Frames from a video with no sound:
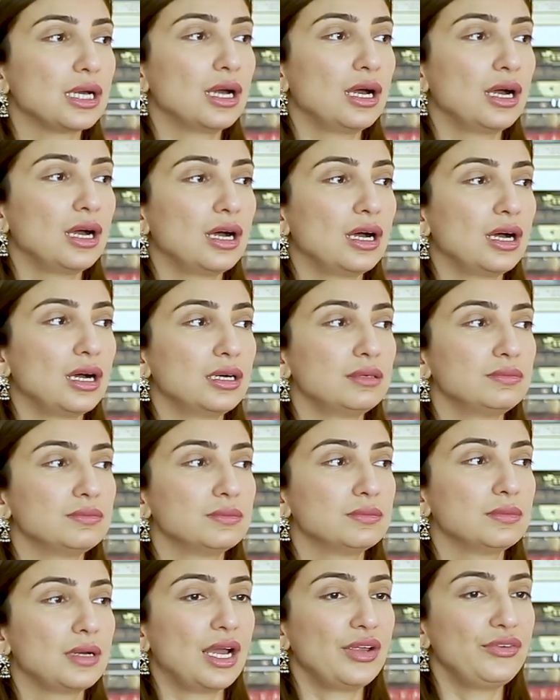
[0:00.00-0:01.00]

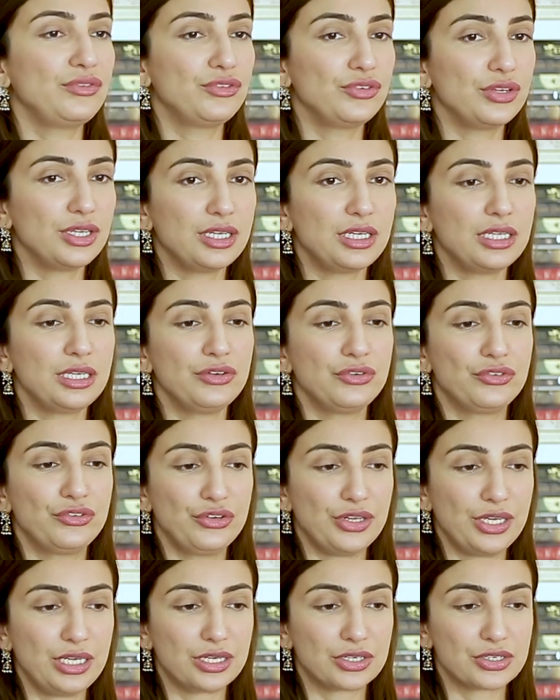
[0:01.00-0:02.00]
I really,
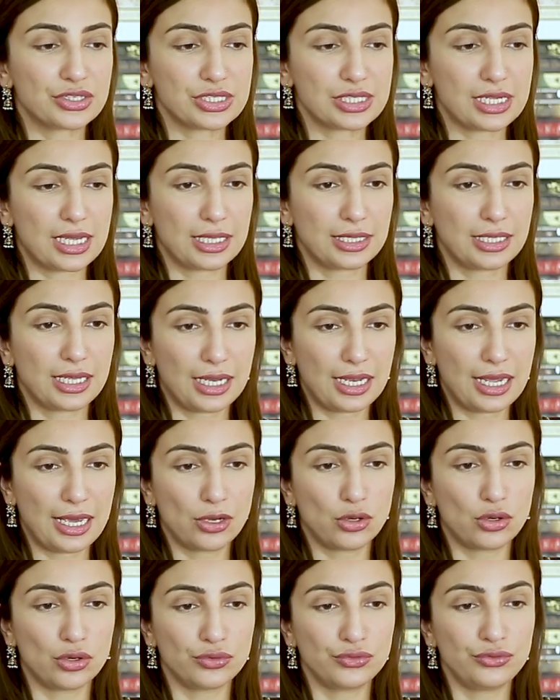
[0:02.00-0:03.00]
really understand their
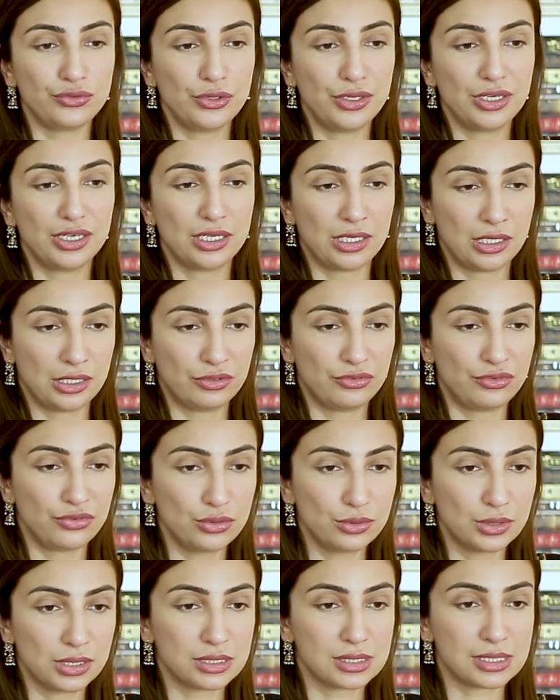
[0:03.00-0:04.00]
lack of
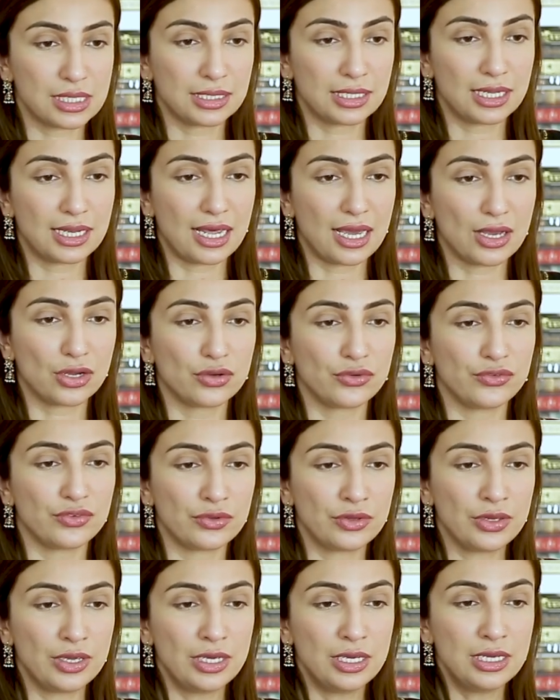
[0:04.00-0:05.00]
influence and their lack of
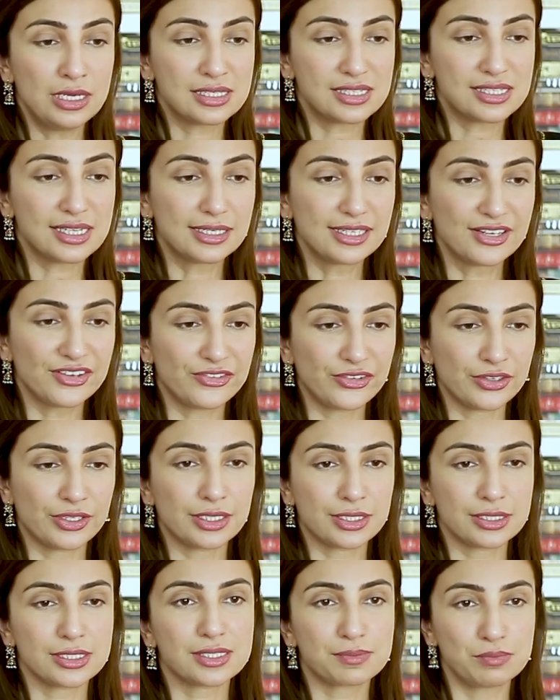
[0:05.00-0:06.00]

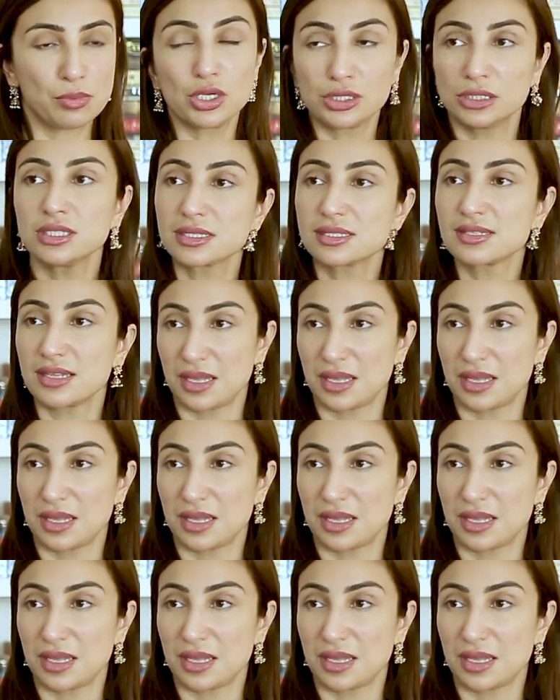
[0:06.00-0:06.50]
significance bothers